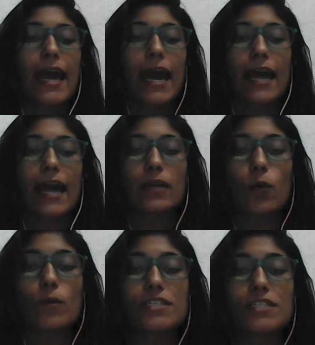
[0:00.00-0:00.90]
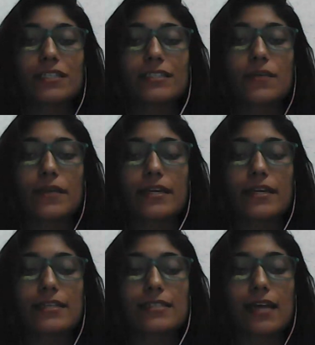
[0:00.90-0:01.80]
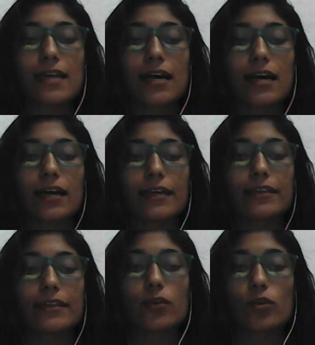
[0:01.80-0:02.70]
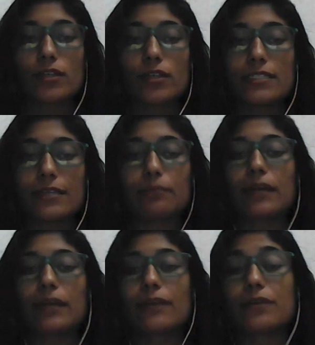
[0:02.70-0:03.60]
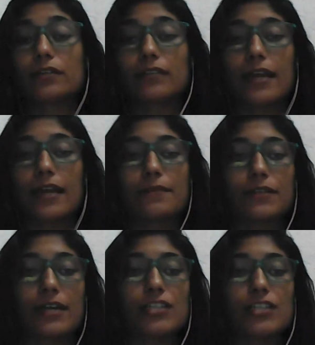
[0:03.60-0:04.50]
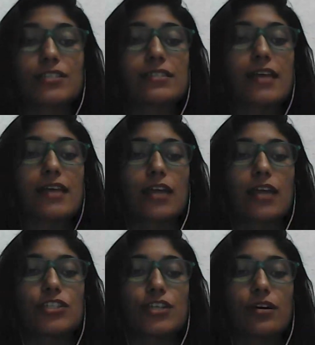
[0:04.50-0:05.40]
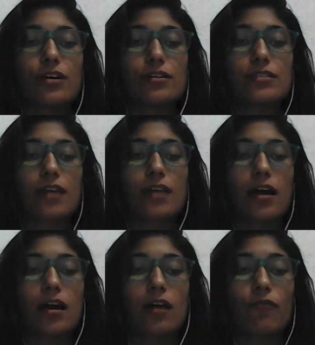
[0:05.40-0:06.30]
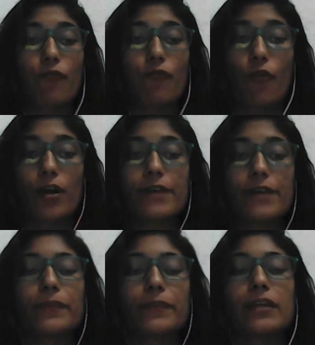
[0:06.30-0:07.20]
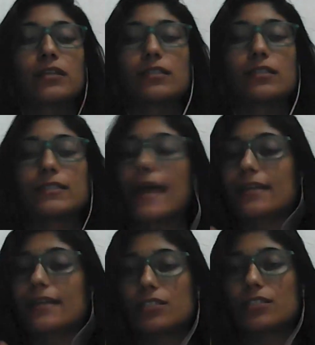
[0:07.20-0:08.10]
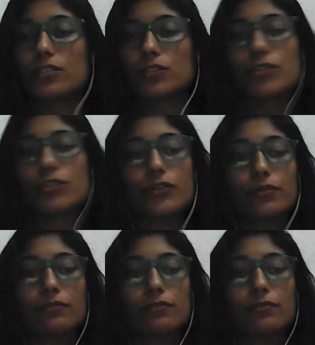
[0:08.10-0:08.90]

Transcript: And which activities in the course imply real-time interactions? Just 4, task 2,